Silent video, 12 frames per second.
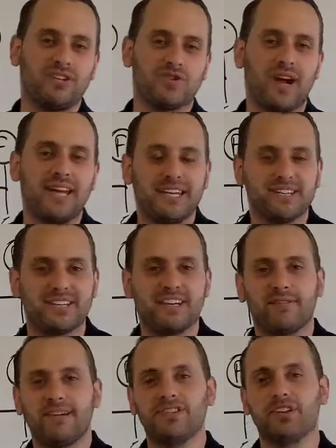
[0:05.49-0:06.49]
training
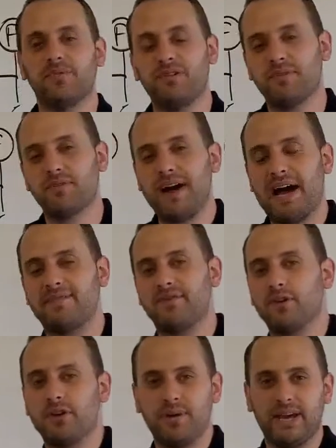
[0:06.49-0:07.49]
series that we've prepared
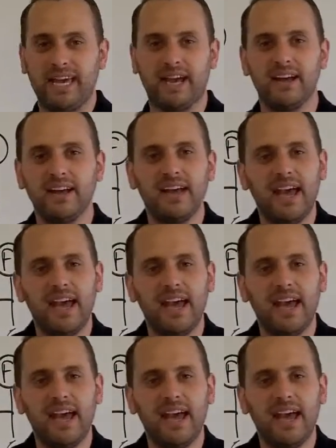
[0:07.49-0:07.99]
for you here.